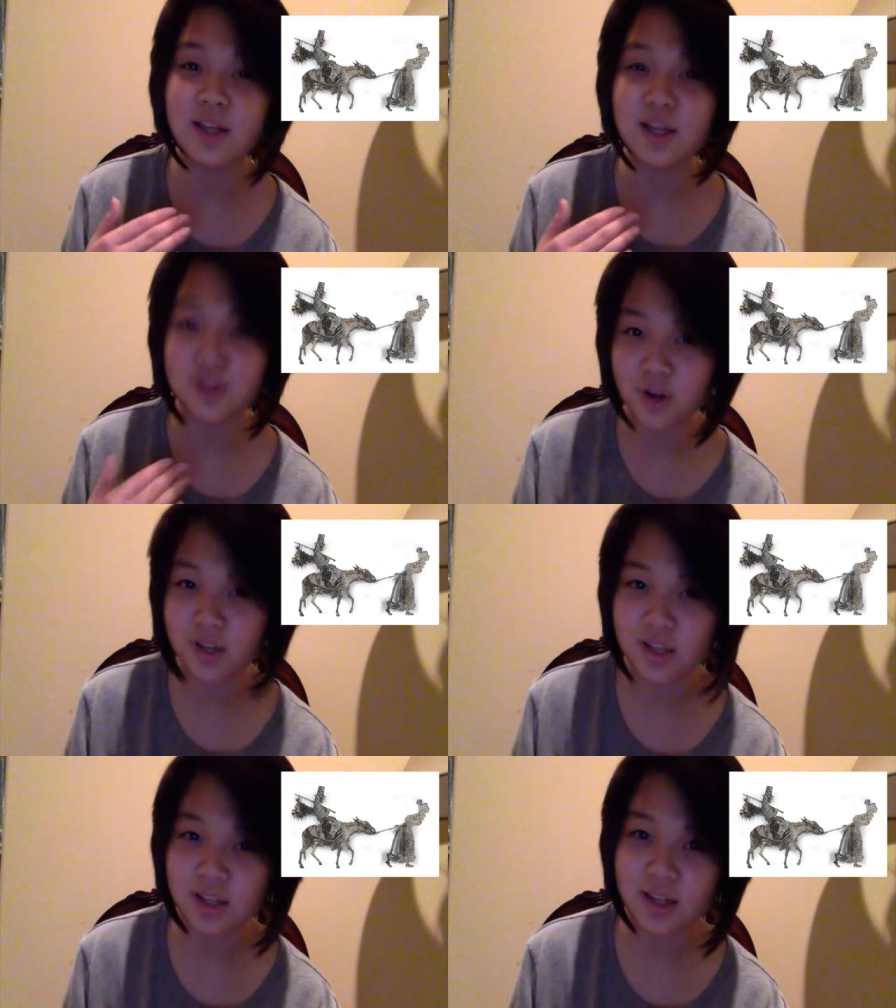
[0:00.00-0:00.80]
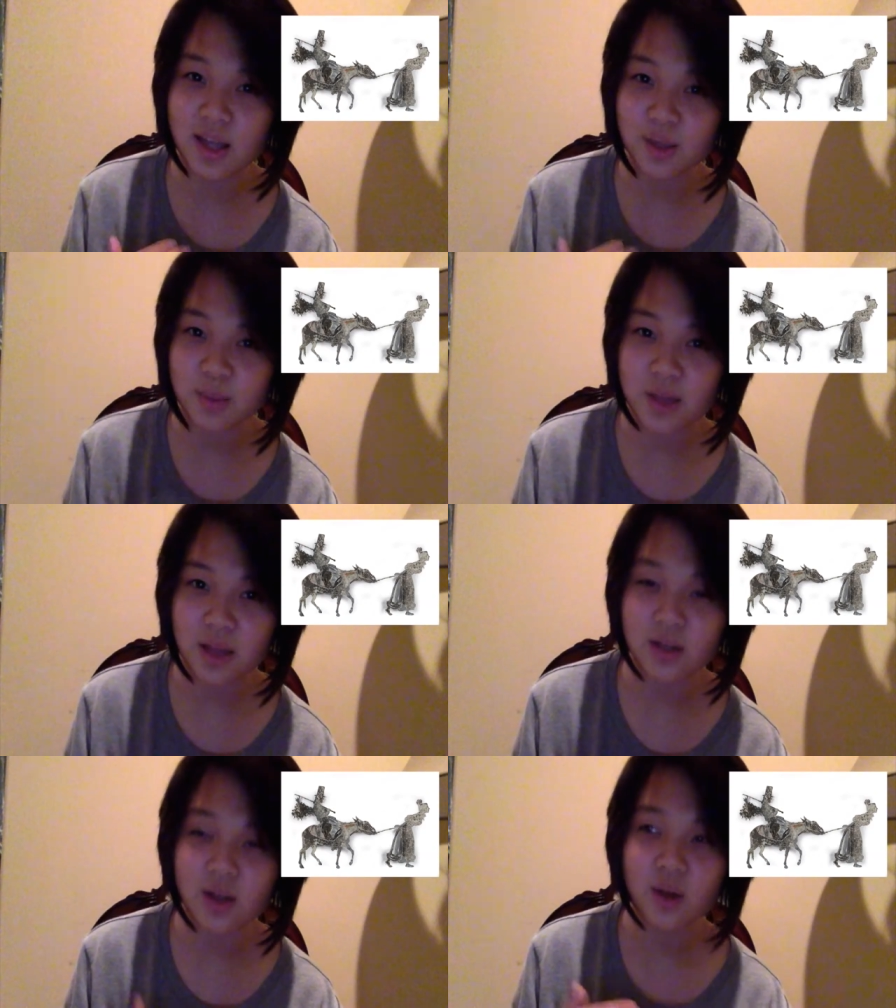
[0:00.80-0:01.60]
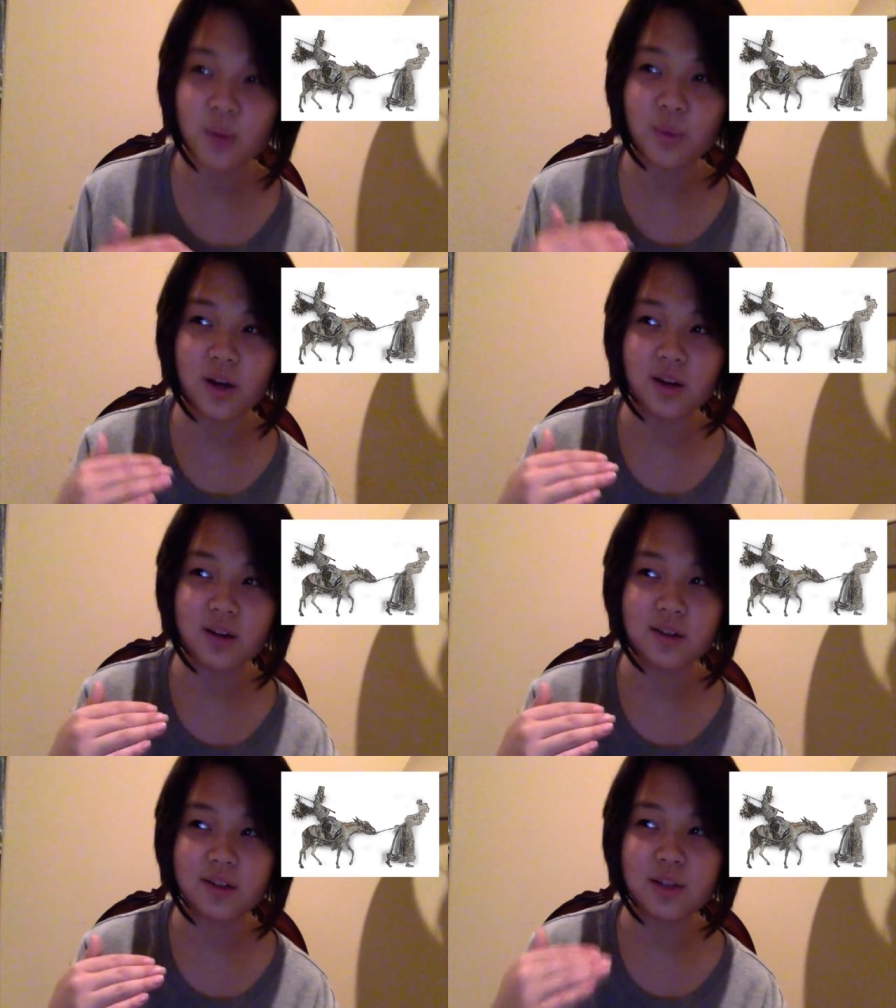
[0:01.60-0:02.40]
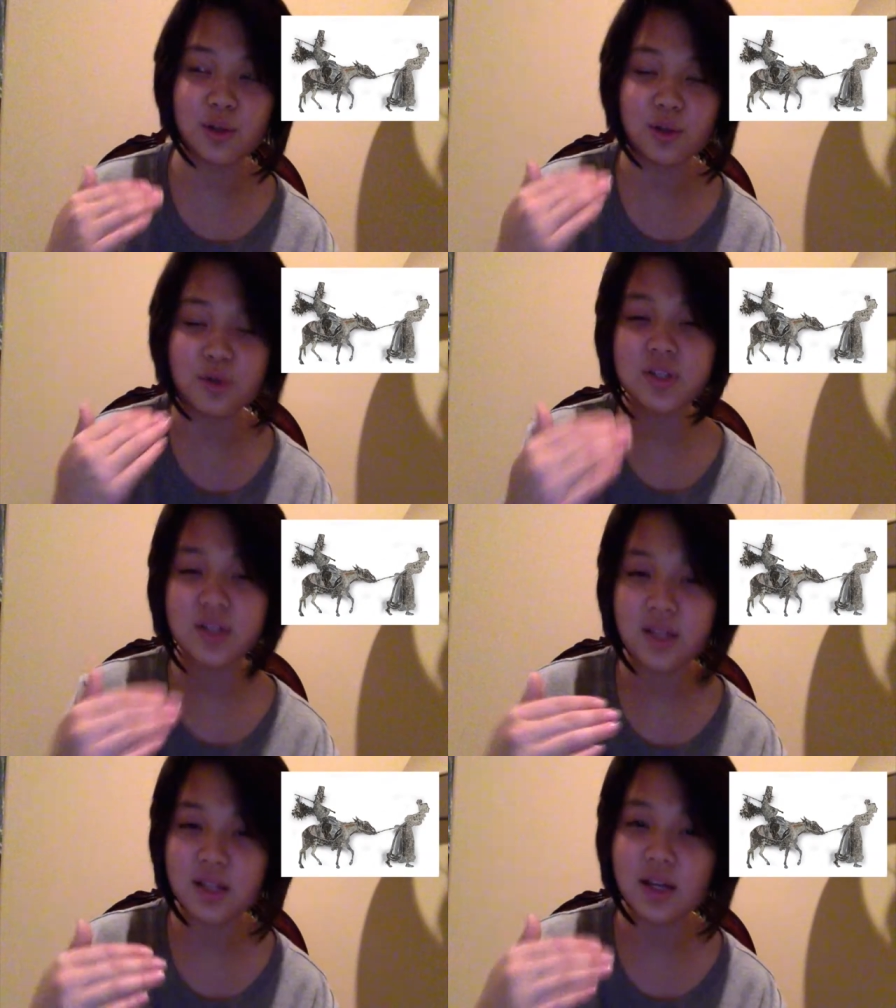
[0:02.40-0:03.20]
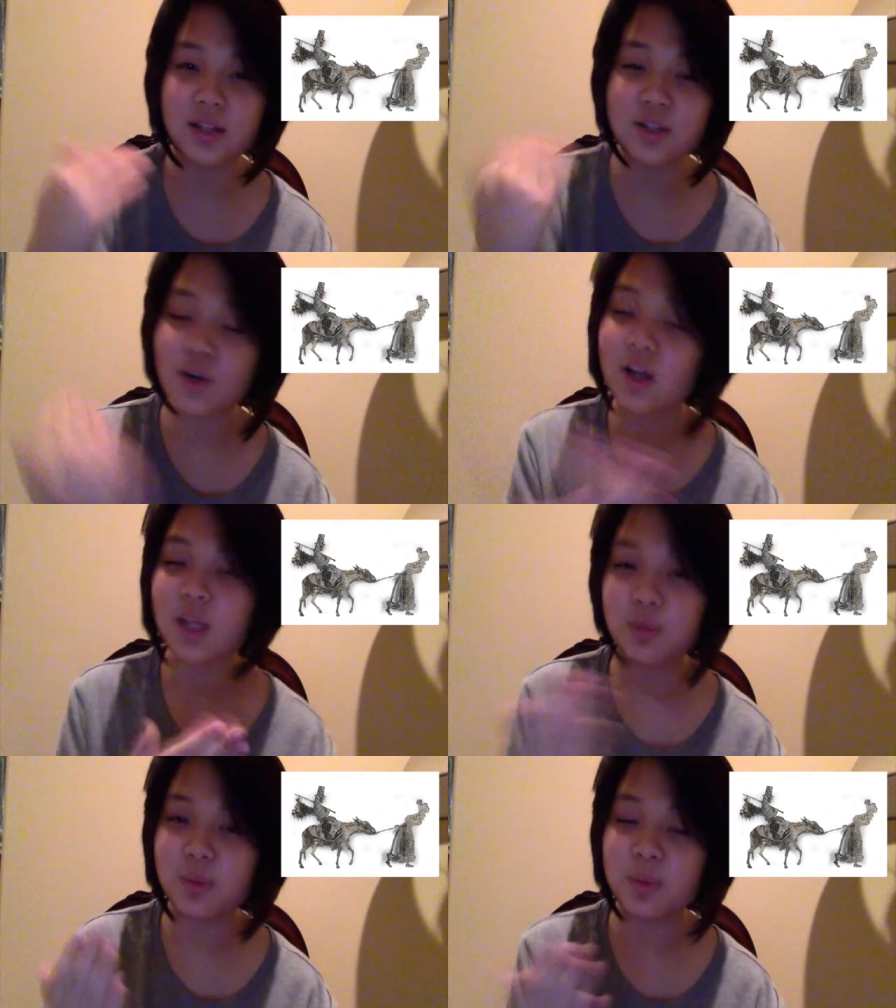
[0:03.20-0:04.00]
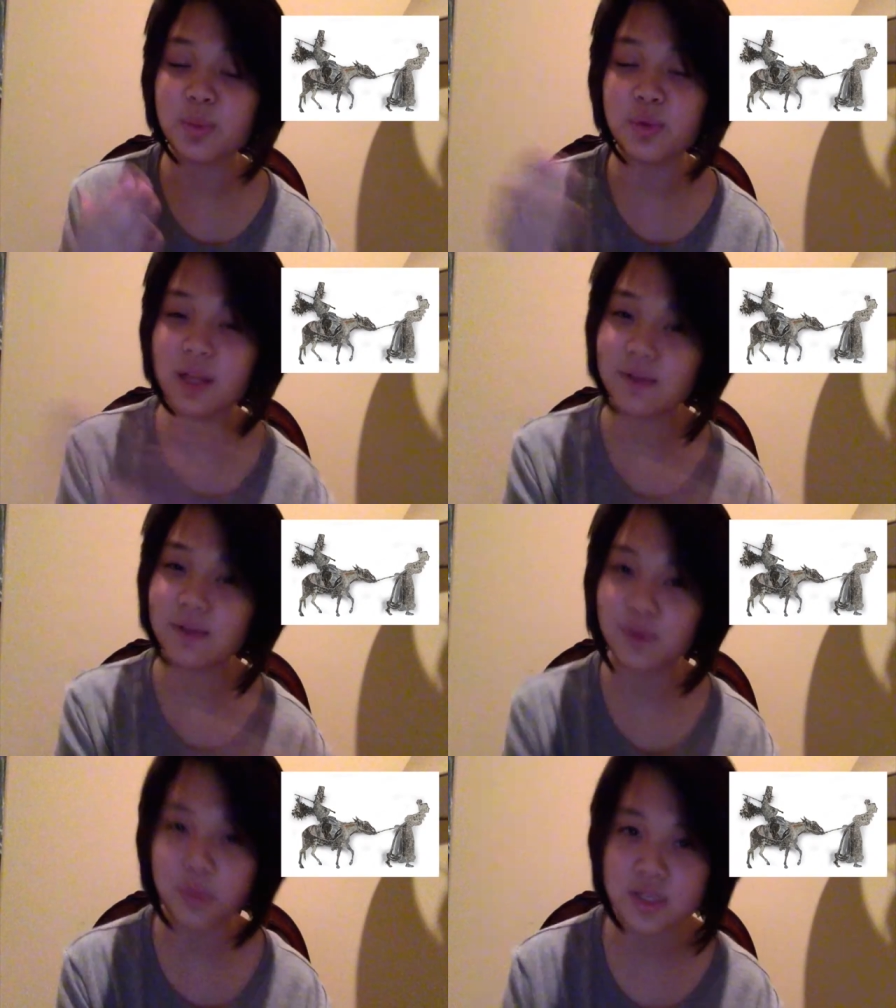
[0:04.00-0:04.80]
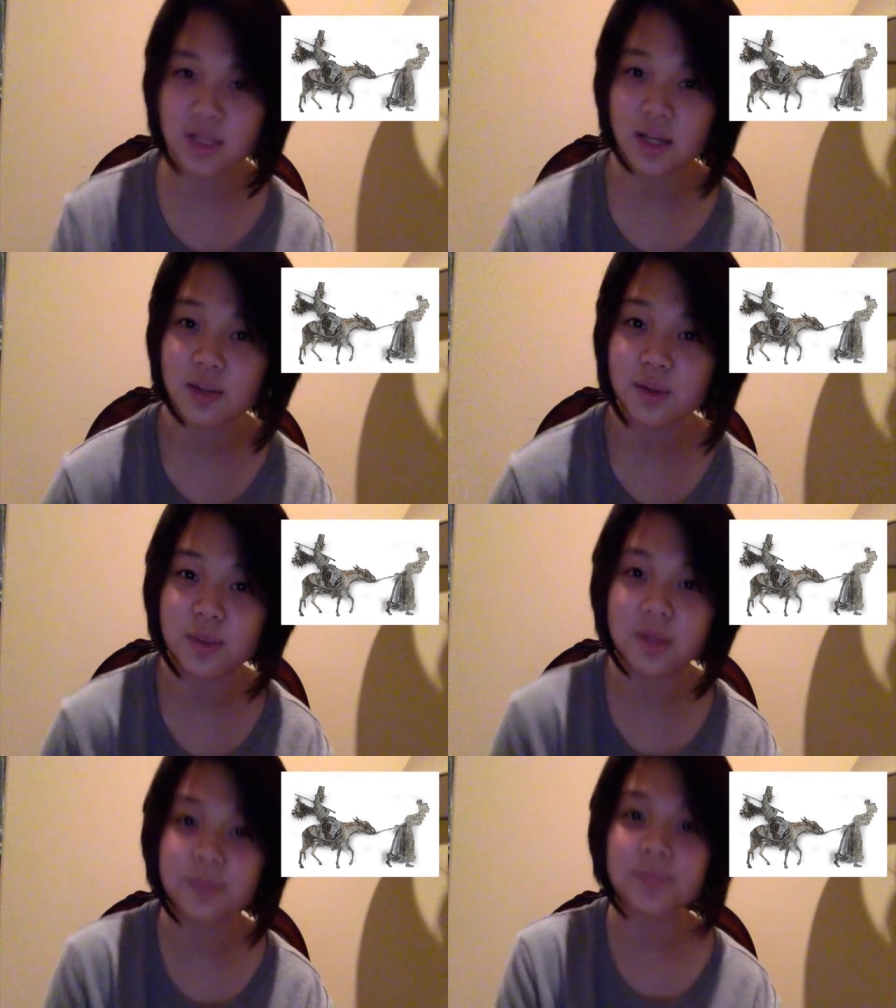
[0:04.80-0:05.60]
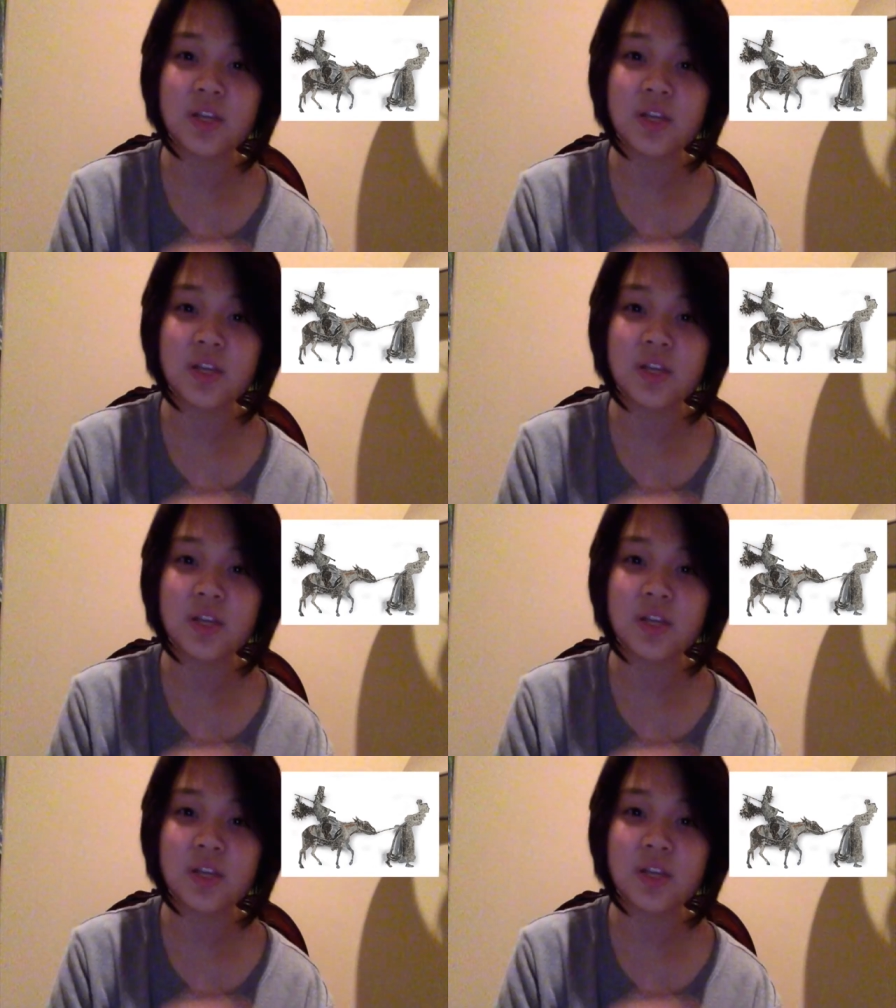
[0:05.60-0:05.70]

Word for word: a donkey and a man where you know usually the donkey would be pulling everyone together but